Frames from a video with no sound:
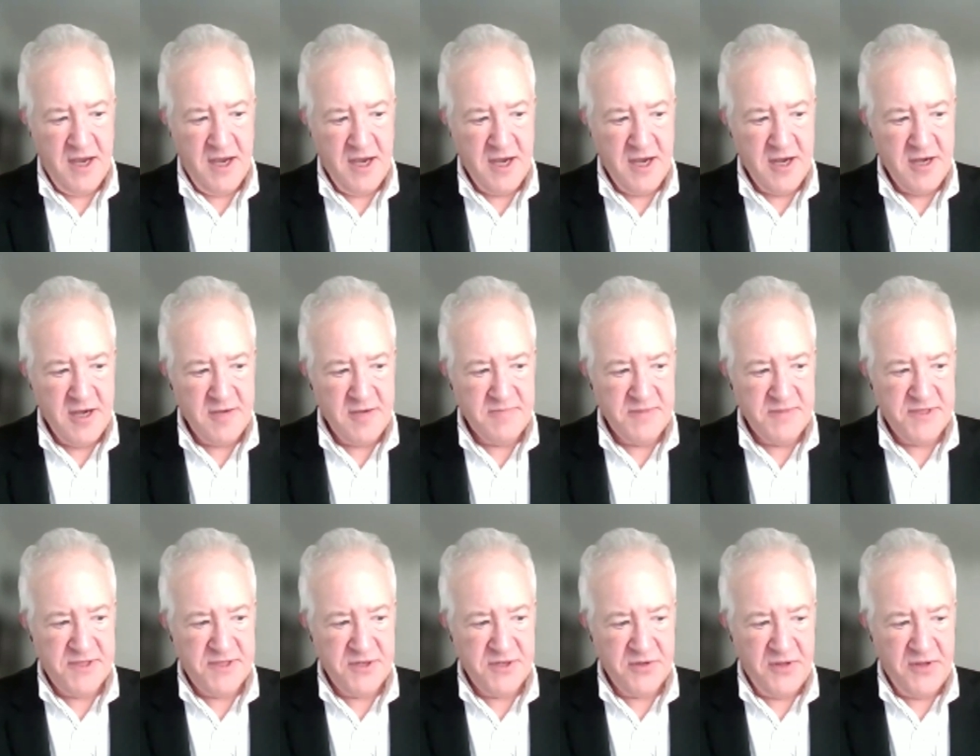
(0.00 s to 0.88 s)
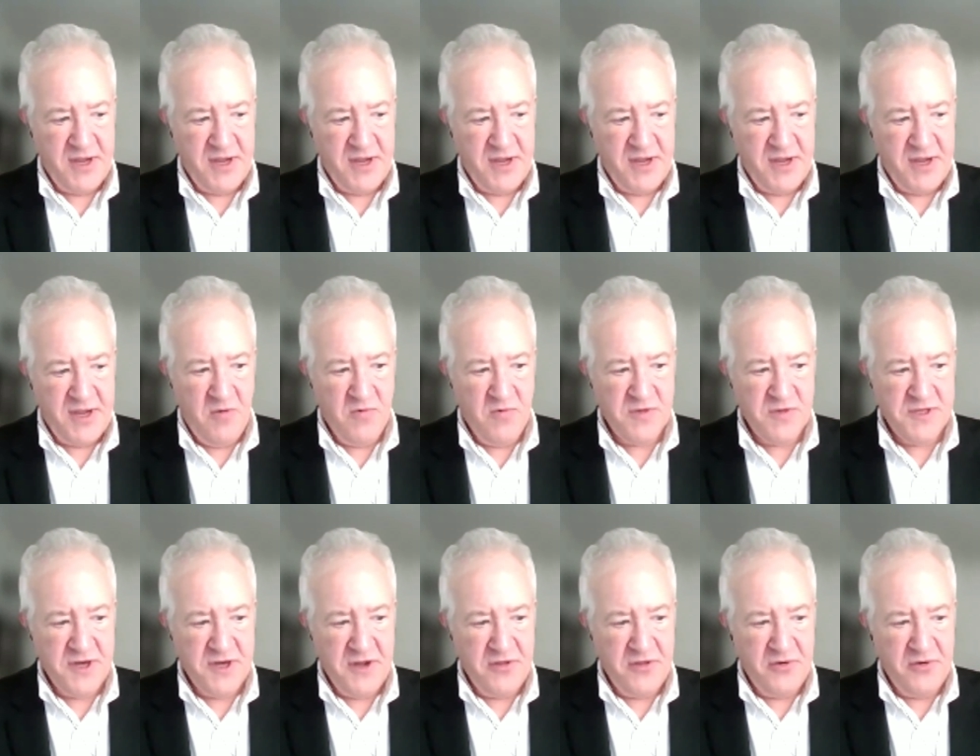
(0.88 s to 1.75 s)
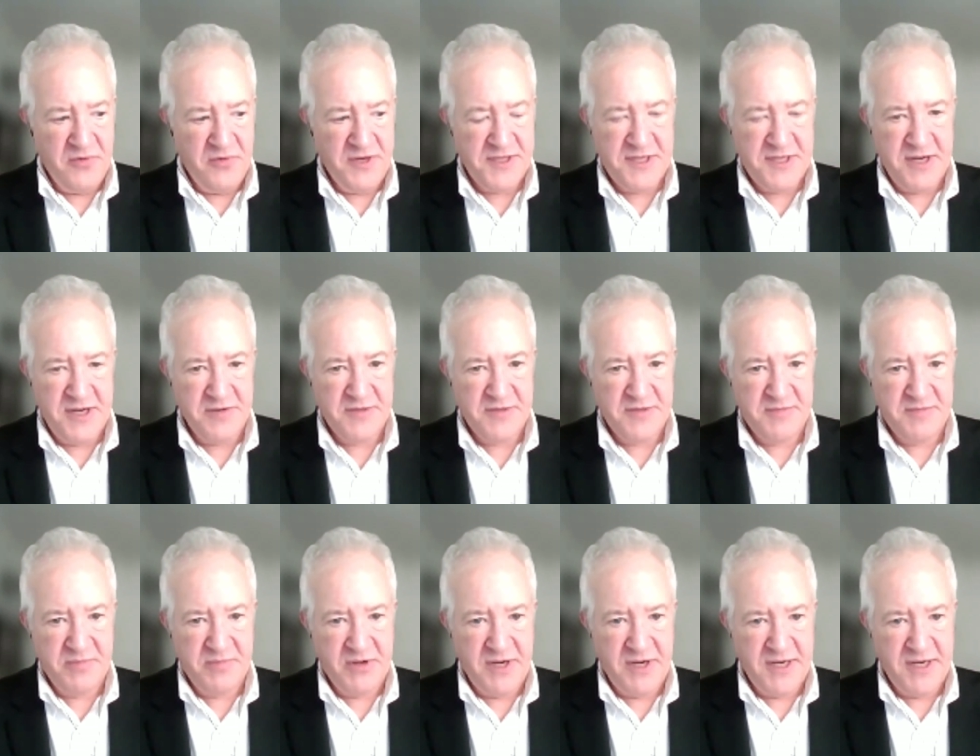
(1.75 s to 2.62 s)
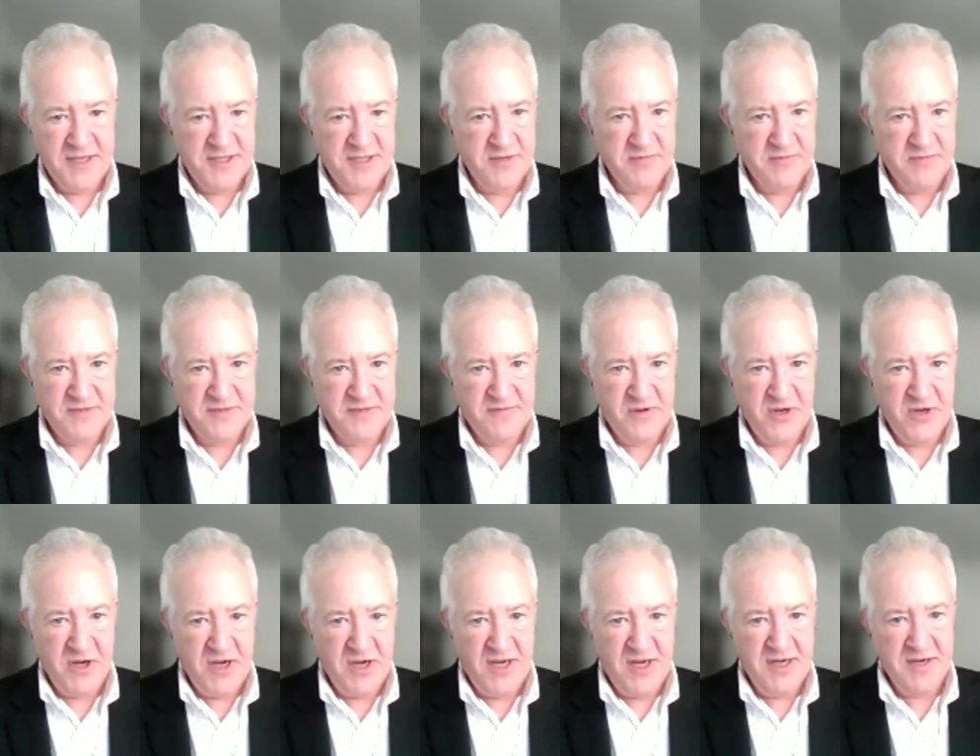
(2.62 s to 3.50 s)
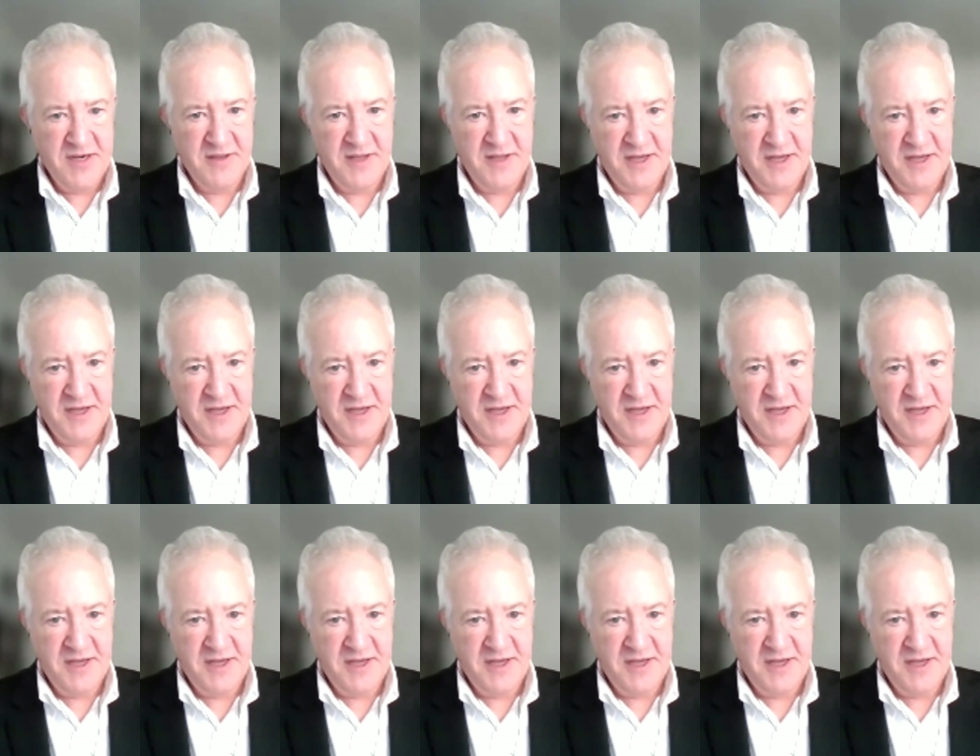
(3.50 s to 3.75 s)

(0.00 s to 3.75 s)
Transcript: Um, so that was another reason I was surprised it was forgotten.